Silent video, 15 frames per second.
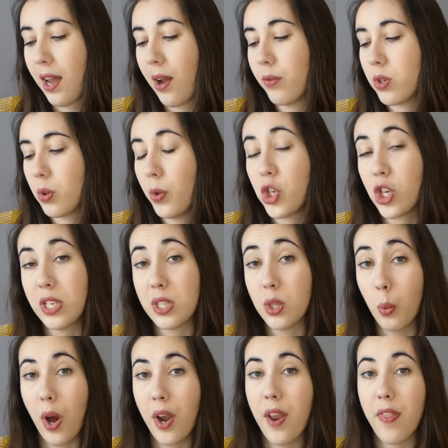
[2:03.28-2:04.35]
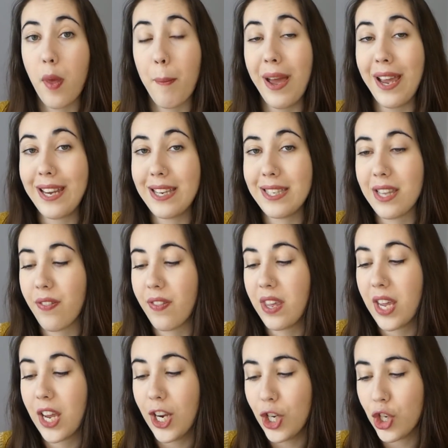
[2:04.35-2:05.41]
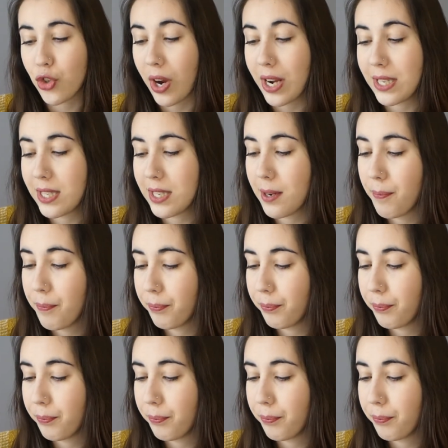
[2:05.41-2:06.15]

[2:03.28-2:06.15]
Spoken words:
account, which is the one that pays the interest.